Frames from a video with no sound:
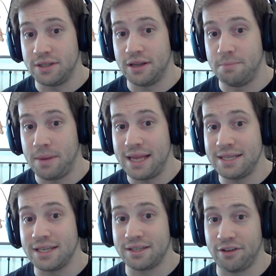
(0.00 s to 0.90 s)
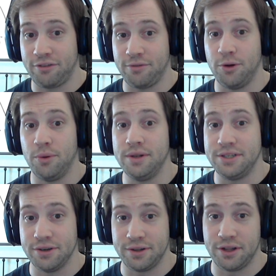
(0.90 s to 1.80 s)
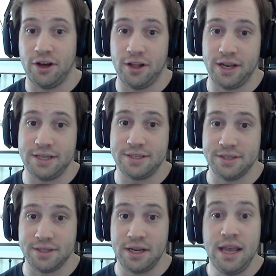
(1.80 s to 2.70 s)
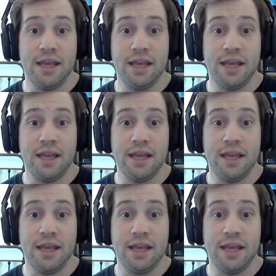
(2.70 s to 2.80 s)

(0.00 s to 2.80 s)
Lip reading: to being successful during the holiday season.